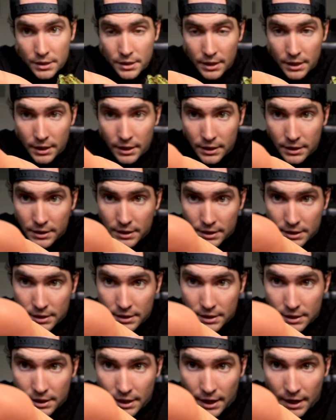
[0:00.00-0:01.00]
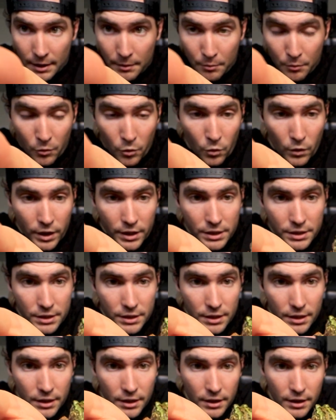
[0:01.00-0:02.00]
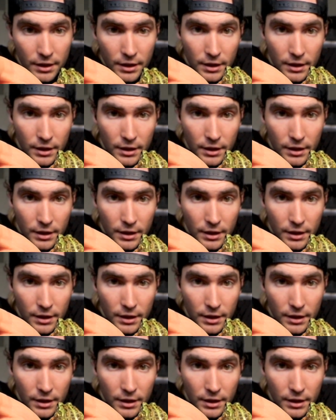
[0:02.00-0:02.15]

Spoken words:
need to stay moist